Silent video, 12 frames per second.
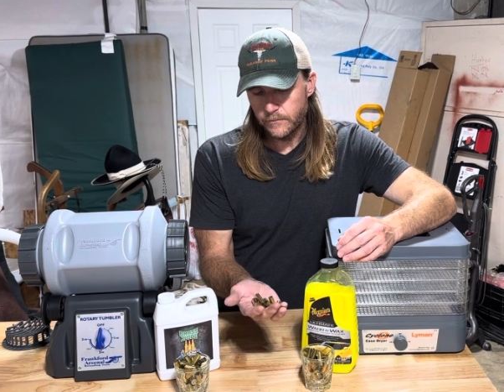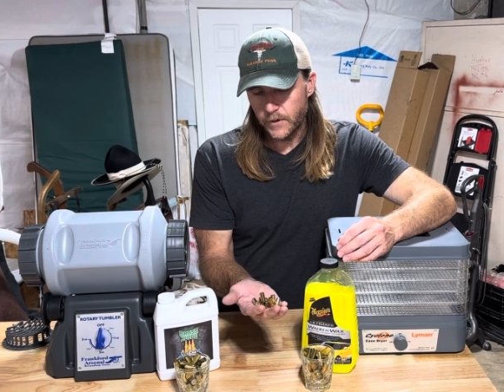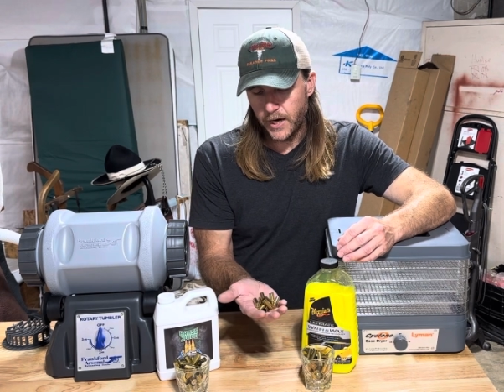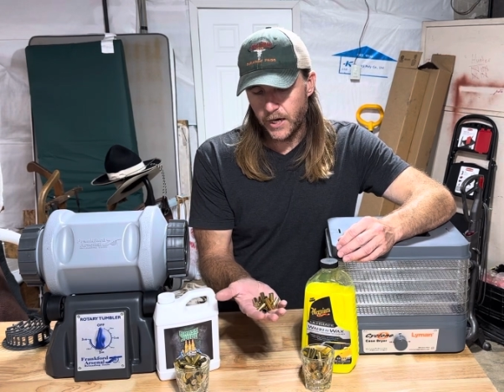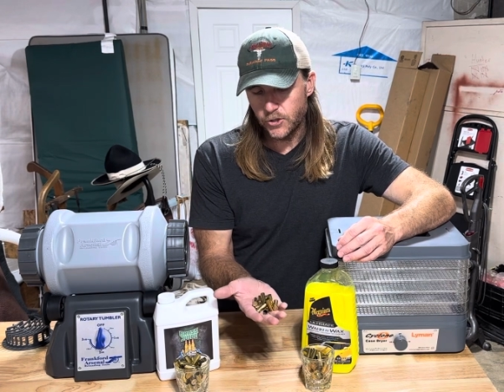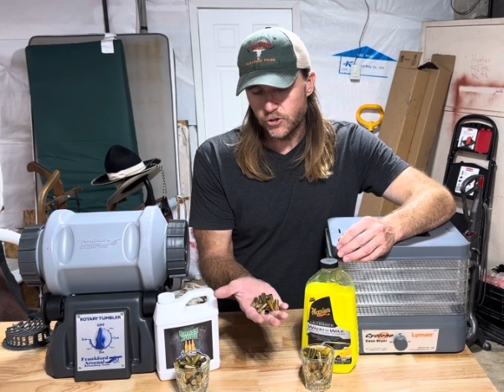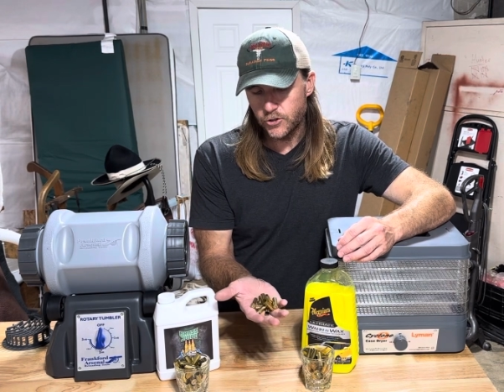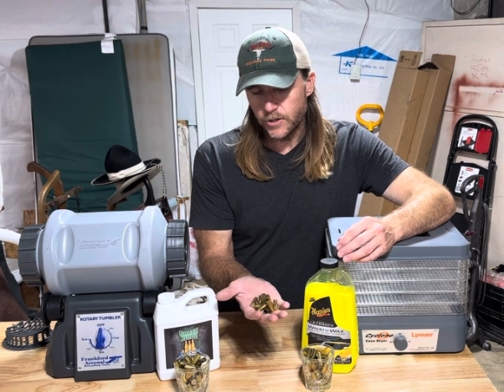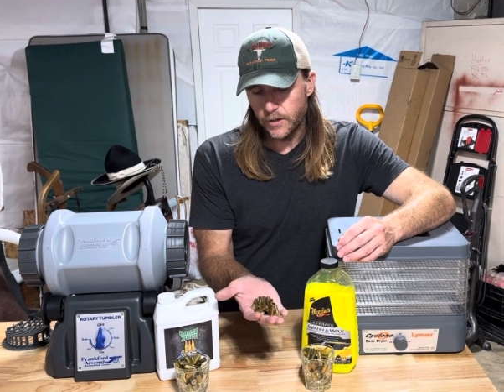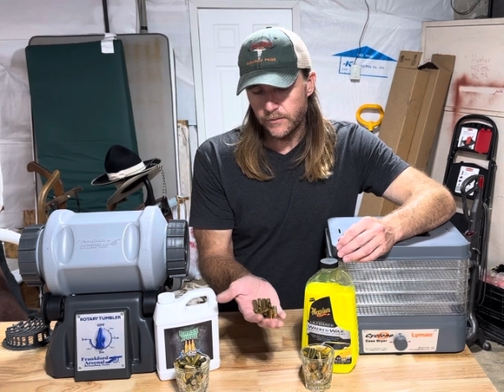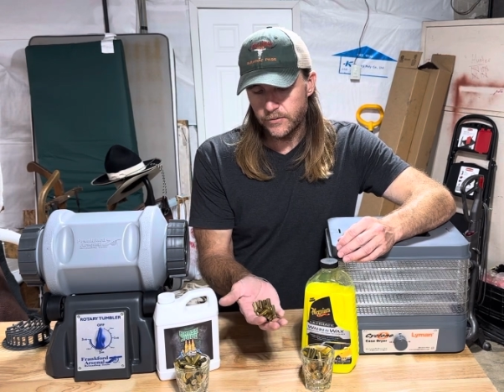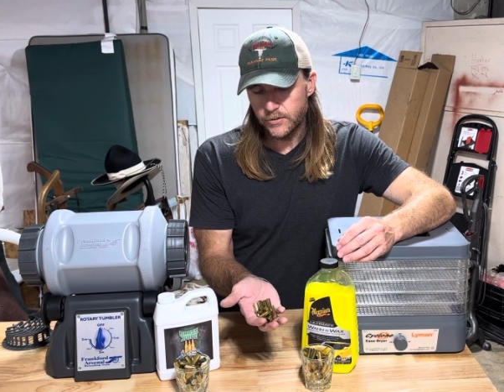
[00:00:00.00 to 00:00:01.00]
aged
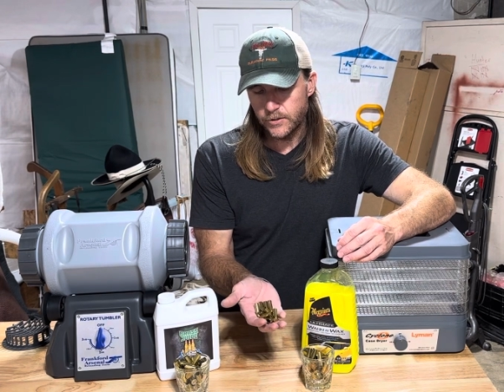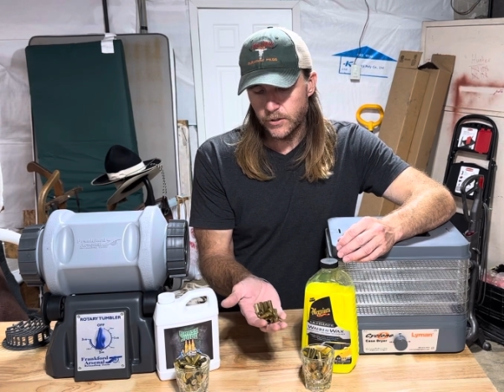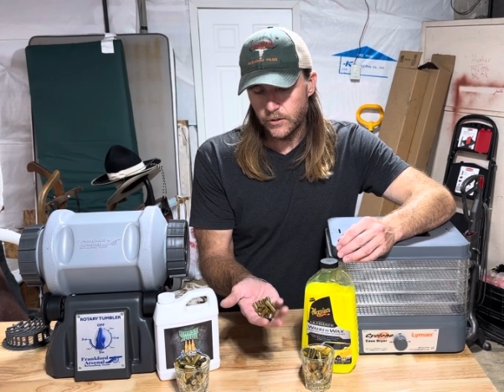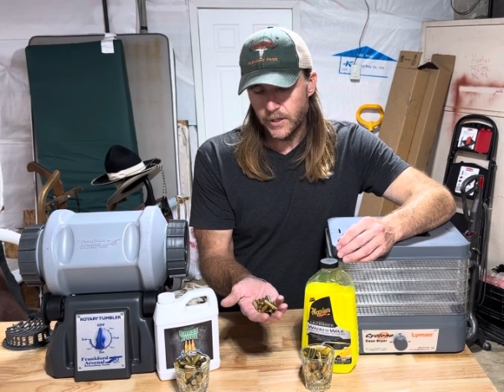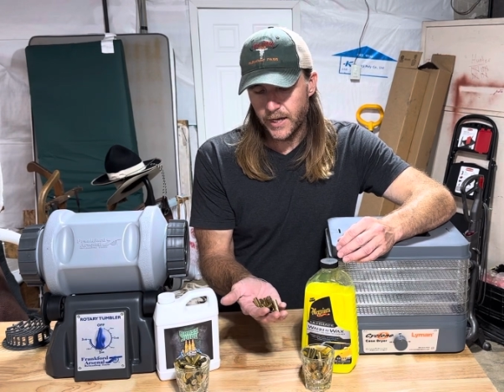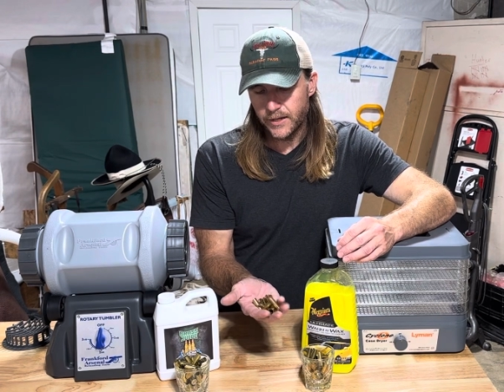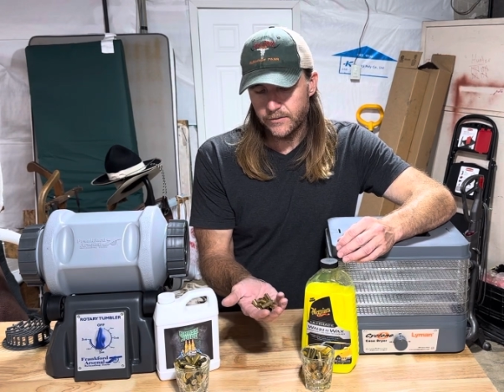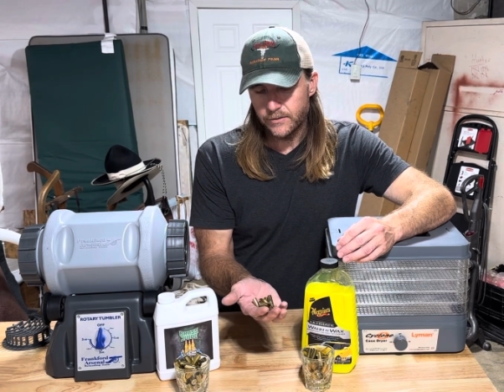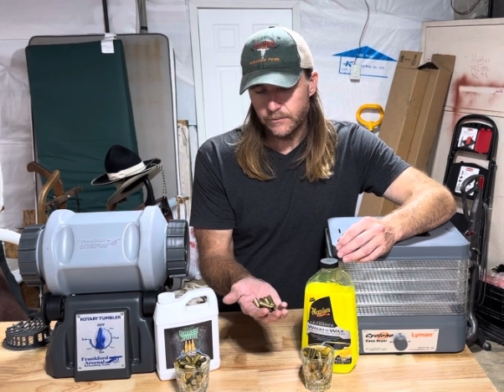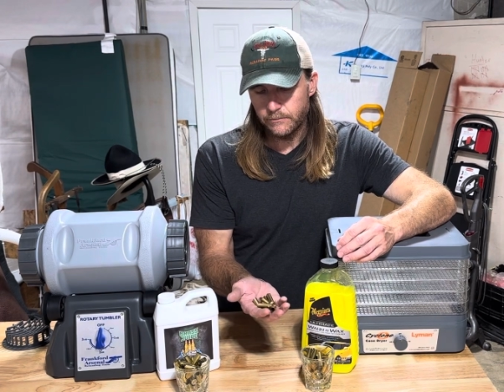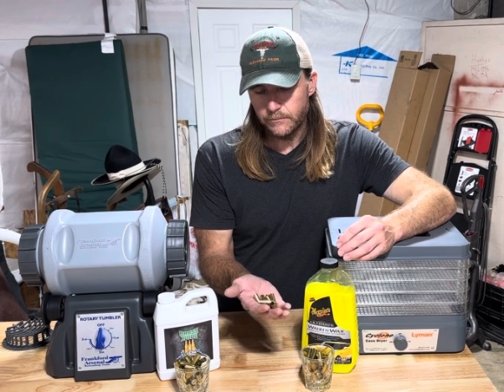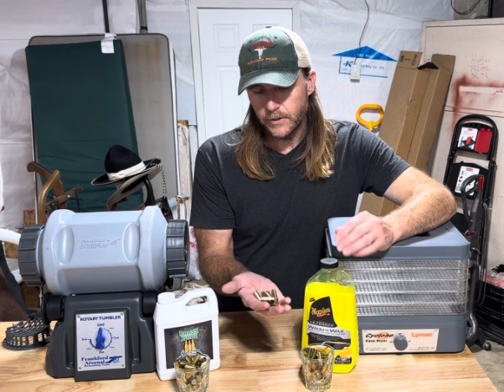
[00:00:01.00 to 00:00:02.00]
stuff still had
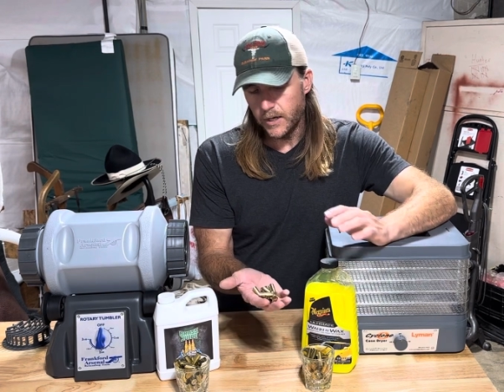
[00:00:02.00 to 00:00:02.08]
some